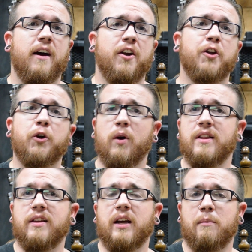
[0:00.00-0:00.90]
Another
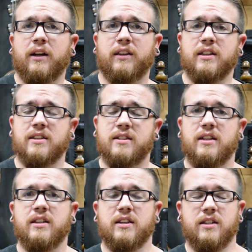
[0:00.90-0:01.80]
great thing about this
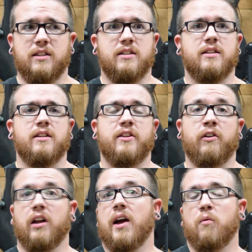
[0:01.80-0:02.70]
is
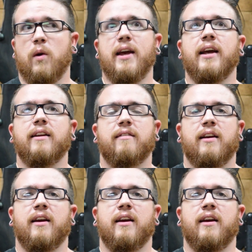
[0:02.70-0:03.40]
they're lightweight,